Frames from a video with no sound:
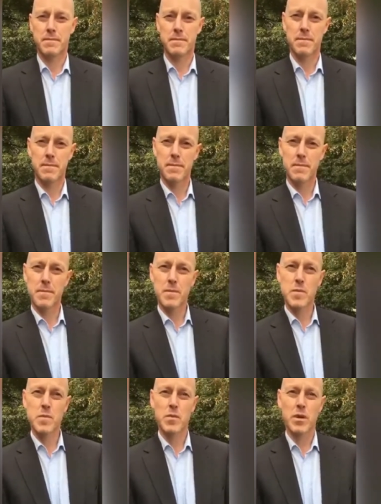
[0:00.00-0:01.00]
drug
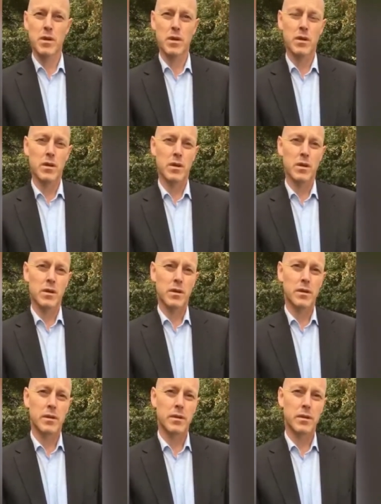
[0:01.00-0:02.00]
law and
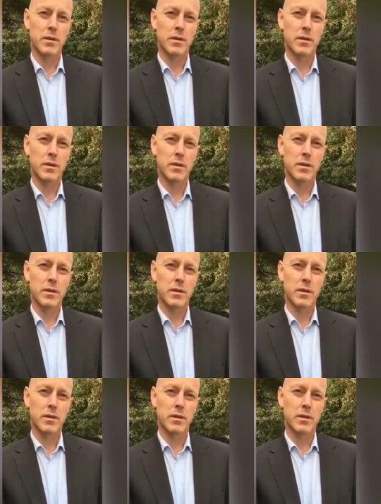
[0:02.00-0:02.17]
drugs?